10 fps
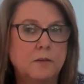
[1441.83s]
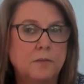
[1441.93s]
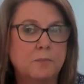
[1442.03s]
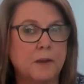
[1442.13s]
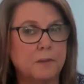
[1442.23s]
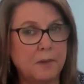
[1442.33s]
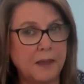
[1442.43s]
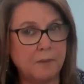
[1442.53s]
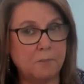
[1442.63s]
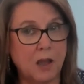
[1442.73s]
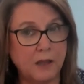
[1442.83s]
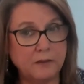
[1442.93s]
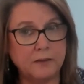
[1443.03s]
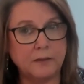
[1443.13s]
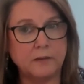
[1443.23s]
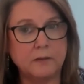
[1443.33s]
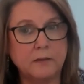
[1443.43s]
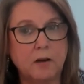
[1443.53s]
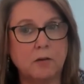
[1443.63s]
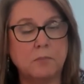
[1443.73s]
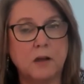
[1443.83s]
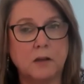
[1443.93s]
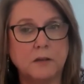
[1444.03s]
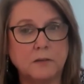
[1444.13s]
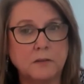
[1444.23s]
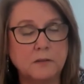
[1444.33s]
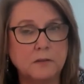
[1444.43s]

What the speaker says: By minding our mind,